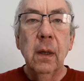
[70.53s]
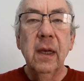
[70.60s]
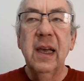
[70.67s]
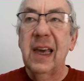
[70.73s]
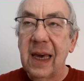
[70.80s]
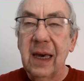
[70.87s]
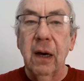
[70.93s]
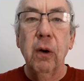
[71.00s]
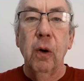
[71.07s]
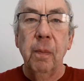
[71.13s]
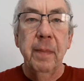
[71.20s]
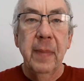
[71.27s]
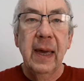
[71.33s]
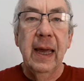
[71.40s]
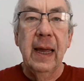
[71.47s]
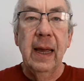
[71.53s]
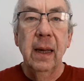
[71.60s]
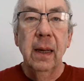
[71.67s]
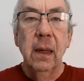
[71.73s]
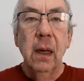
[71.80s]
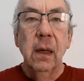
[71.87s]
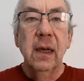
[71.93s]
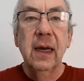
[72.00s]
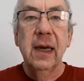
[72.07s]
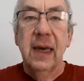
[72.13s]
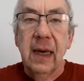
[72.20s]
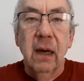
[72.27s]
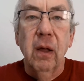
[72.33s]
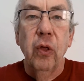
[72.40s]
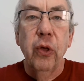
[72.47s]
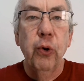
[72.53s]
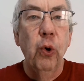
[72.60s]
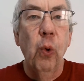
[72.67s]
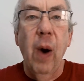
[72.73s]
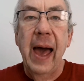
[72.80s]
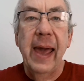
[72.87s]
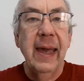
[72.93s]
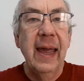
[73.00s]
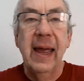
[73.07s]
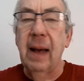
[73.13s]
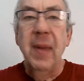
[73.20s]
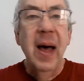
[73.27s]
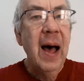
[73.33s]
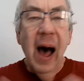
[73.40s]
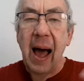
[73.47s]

Kill me. Kill who I am.